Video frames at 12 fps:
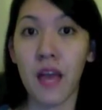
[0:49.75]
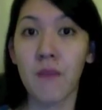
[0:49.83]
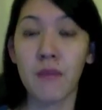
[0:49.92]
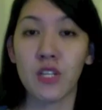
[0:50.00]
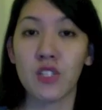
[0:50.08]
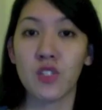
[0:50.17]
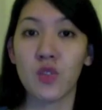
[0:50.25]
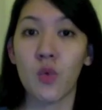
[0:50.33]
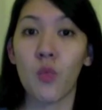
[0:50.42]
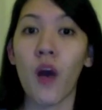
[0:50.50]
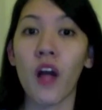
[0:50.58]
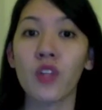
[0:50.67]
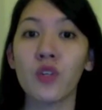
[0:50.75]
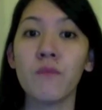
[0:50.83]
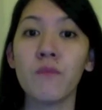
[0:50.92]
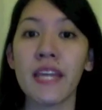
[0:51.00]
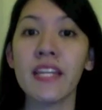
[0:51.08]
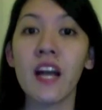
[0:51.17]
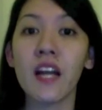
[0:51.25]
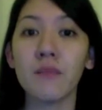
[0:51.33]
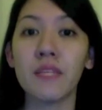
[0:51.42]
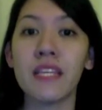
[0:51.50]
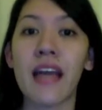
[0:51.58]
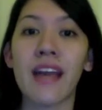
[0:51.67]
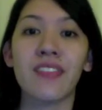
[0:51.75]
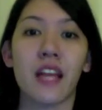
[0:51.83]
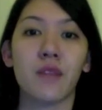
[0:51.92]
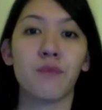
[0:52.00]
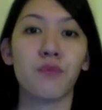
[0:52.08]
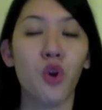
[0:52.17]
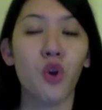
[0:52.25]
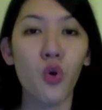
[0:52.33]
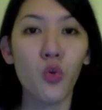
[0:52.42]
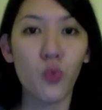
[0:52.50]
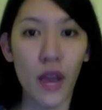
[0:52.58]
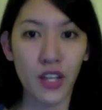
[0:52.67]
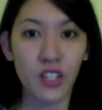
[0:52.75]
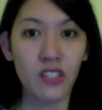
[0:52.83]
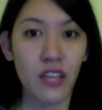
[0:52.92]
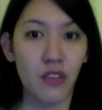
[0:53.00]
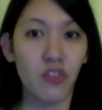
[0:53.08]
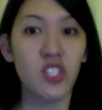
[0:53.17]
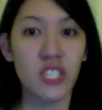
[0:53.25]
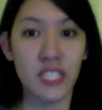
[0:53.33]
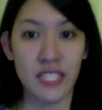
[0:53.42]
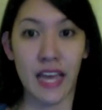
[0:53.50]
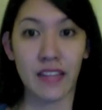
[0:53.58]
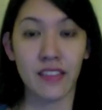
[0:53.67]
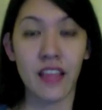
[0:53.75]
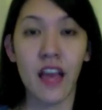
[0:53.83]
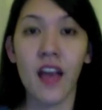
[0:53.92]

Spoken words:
because while you may not be at that pro writer level just yet,